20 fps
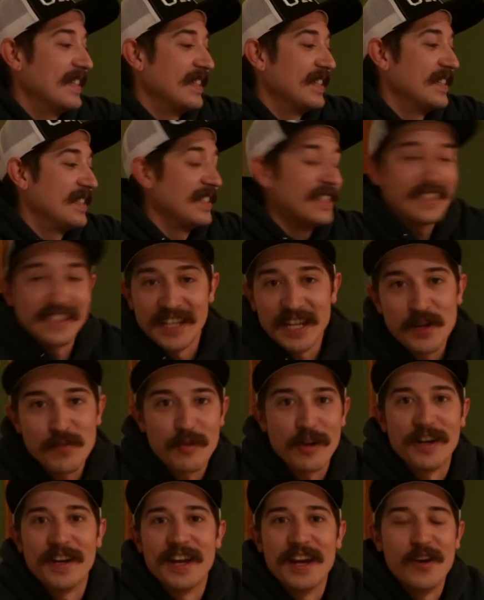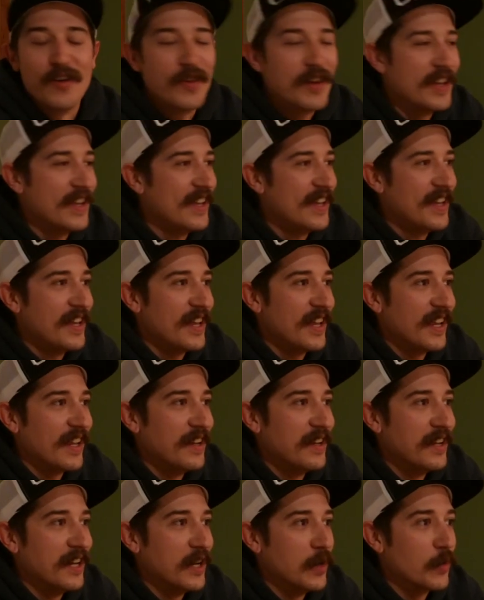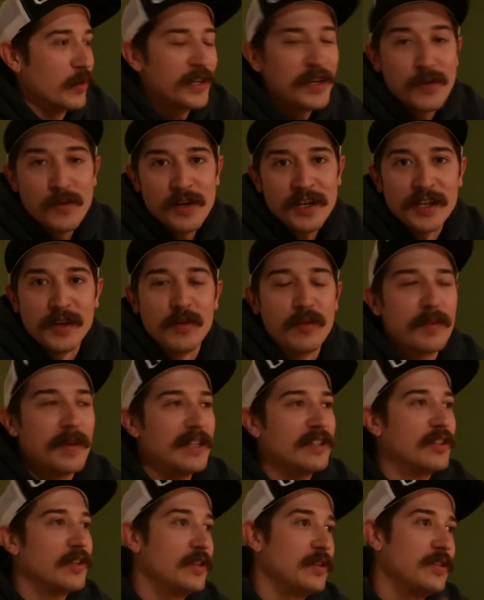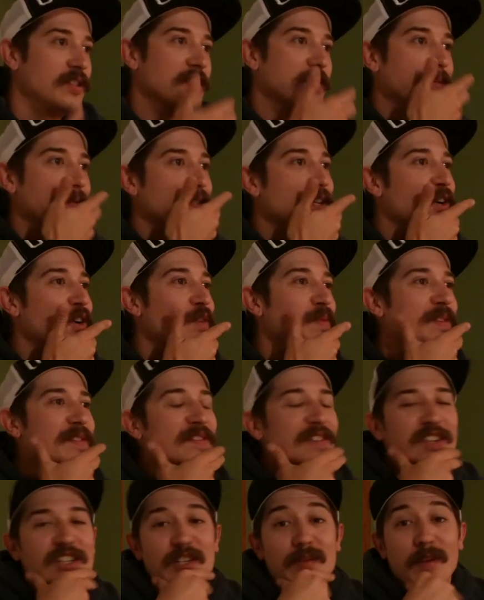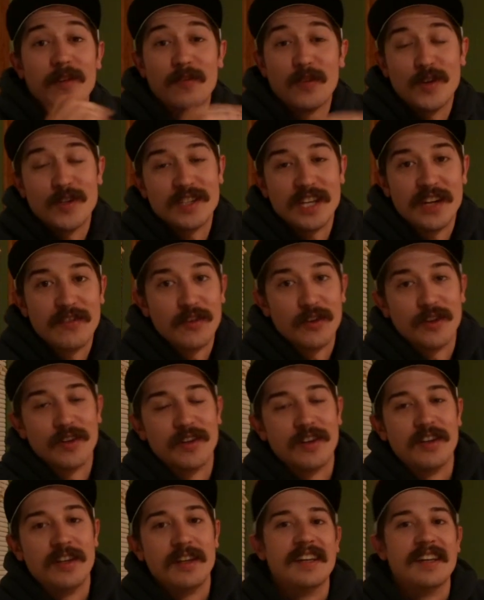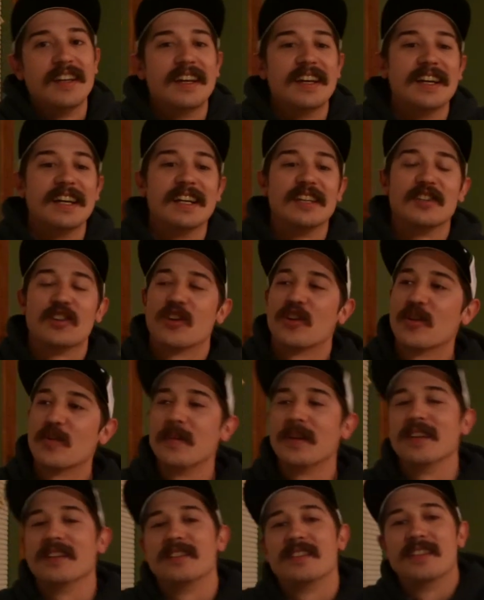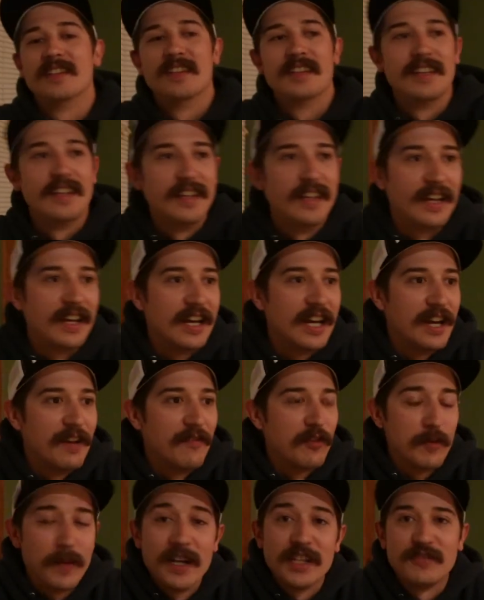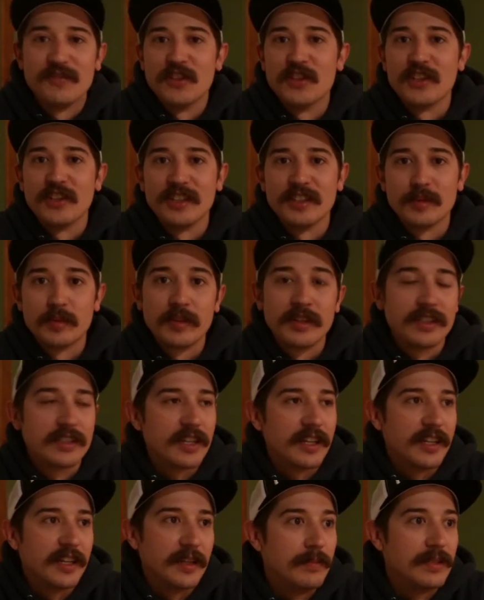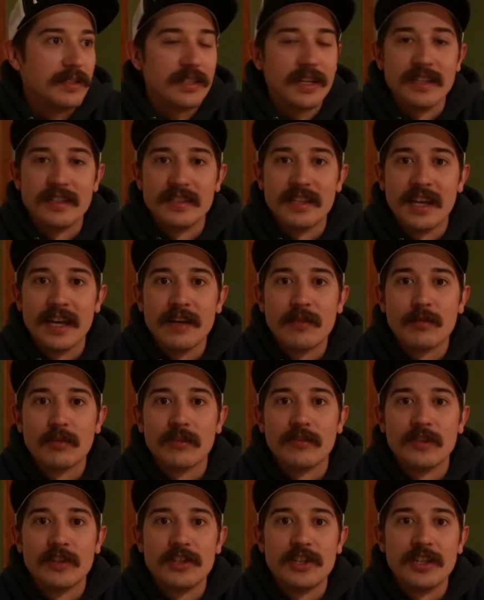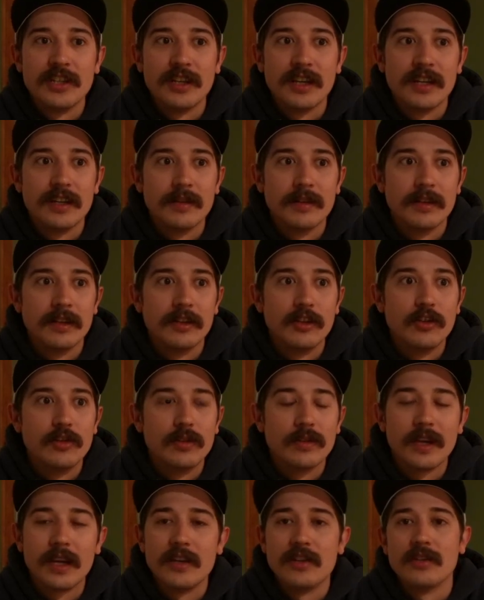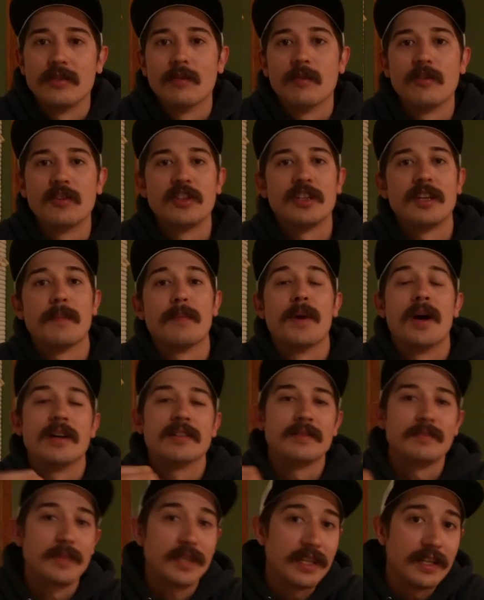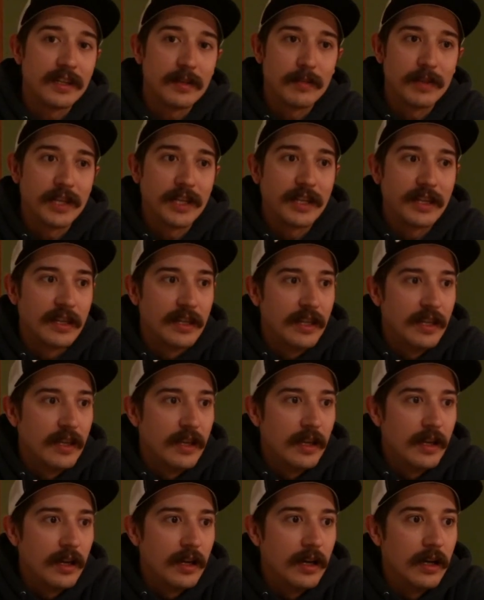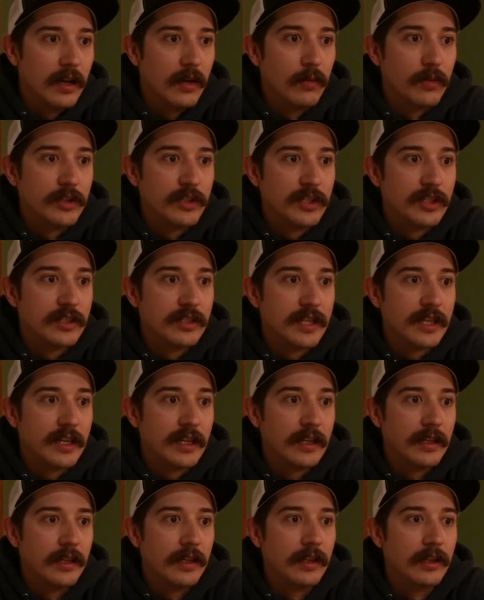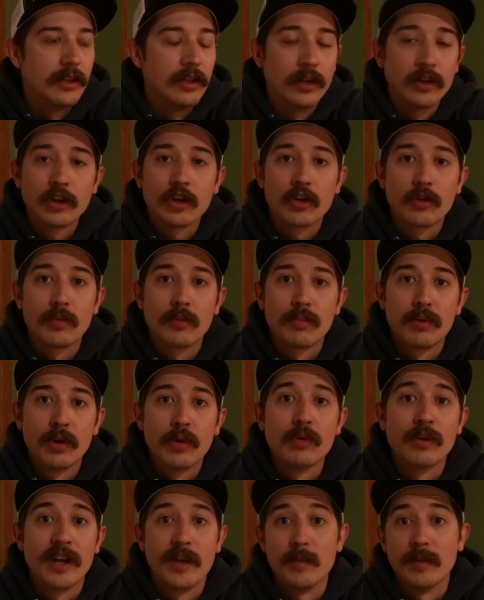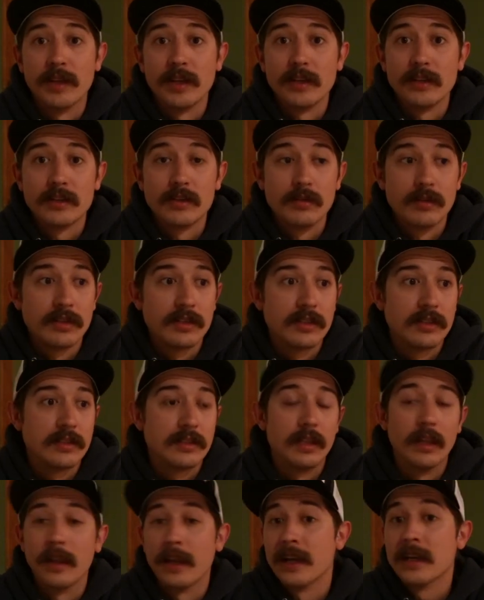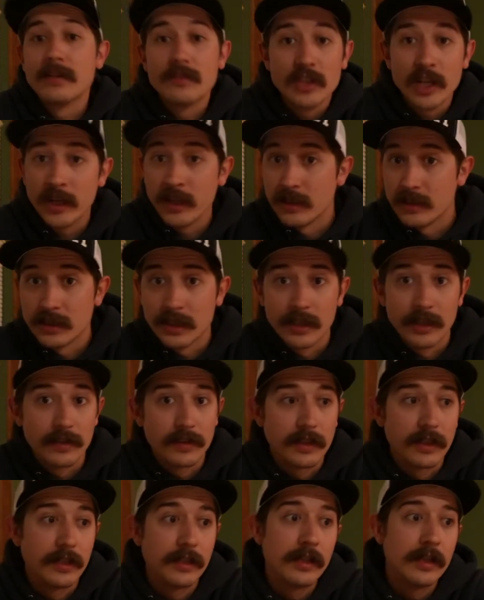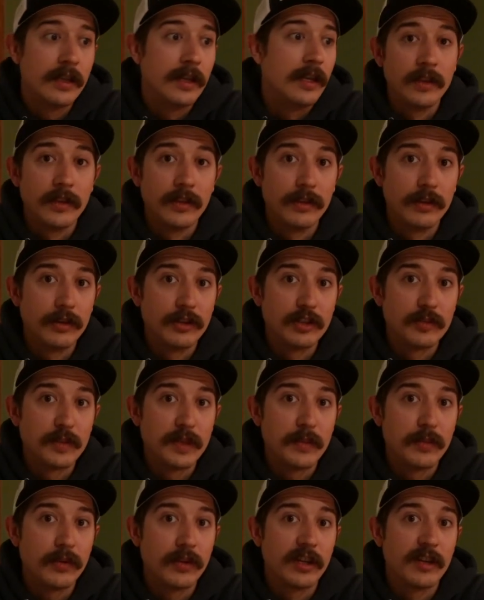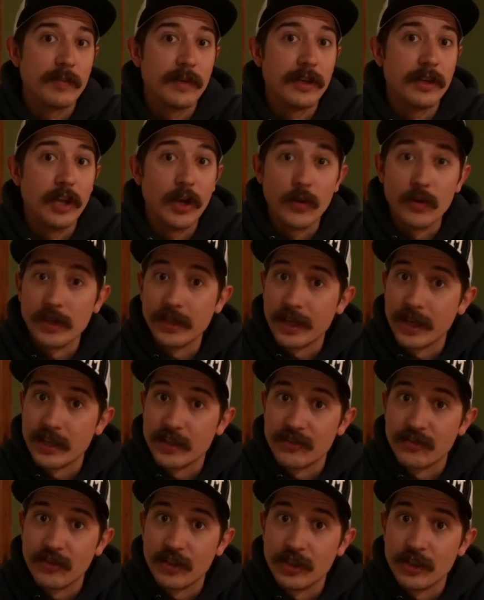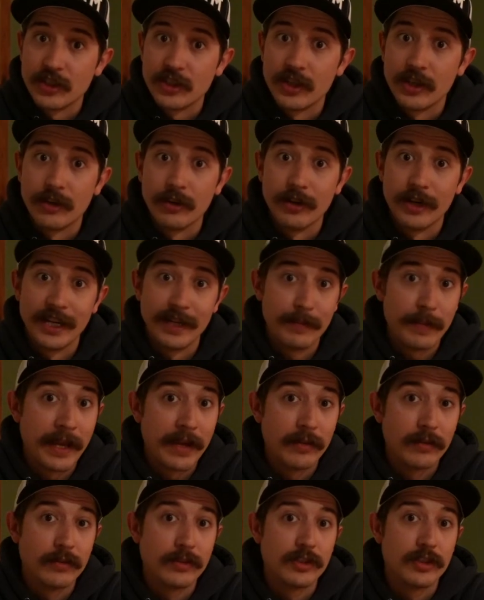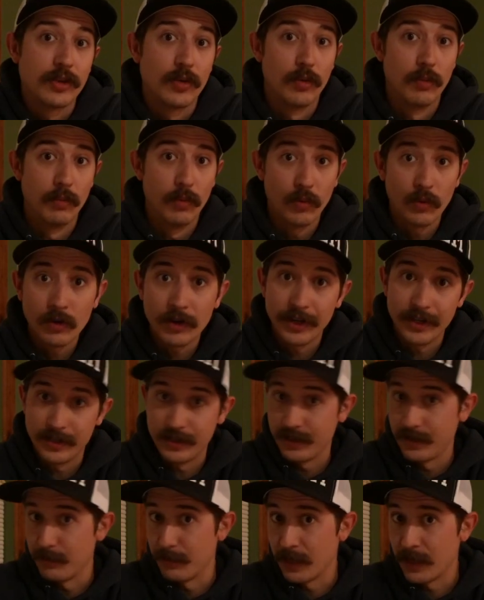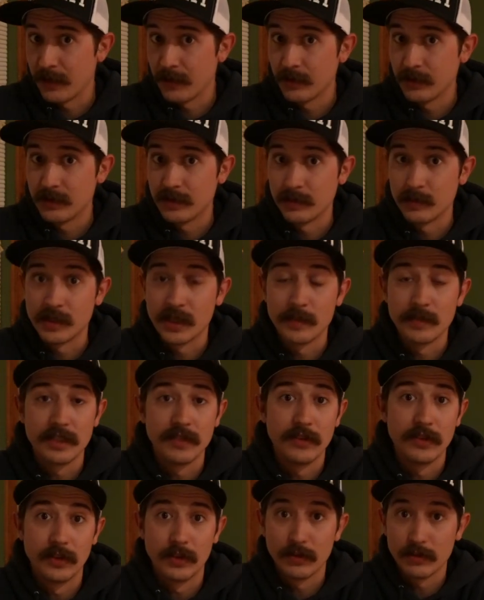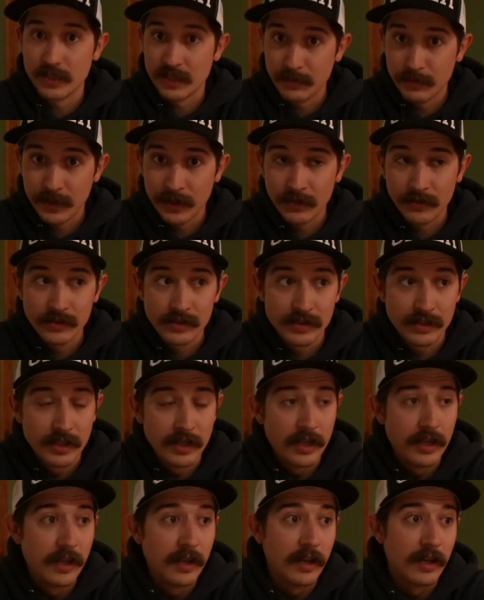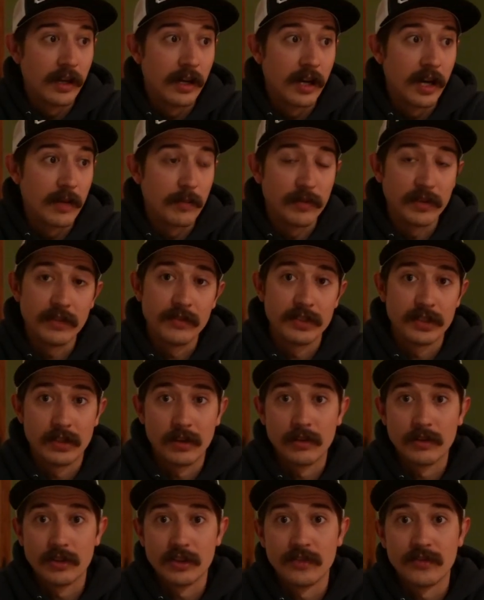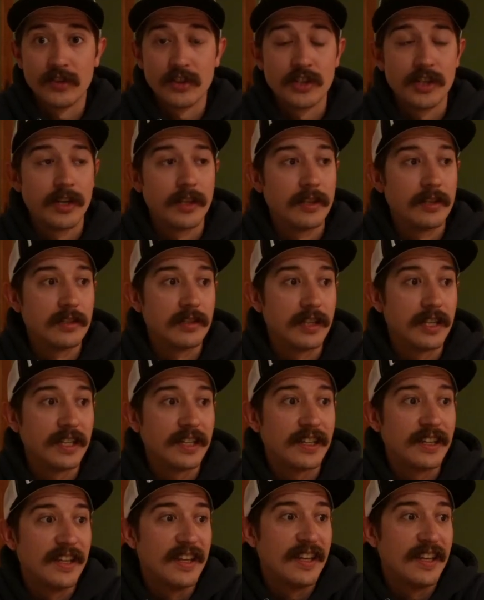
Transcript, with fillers: 6 a.m. right now, and uh, we're getting ready. We're about to go do some tournament fishing, my first ever uh, tournament uh, for bass fishing. It's pretty exciting. Besides that, we're fishing at a new location. We're fishing at Possum Kingdom Lake, uh, which is a lunker program lake. So this is the land of giants kind of thing. There's people that have been known to catch fish that are eight pounds or more, eight to 10 pounds, sometimes even 13 pounds. Uh, I believe is the largest fish out of this lake.